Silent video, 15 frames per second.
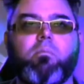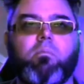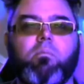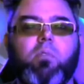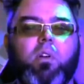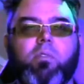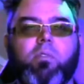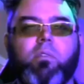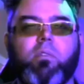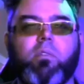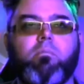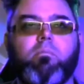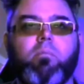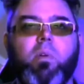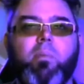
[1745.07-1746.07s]
Whatever.
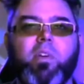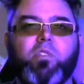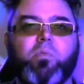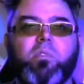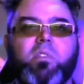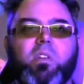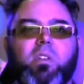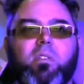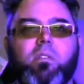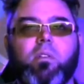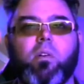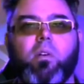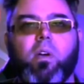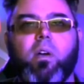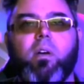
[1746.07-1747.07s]
It makes receipts.
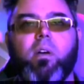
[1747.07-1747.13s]
Okay.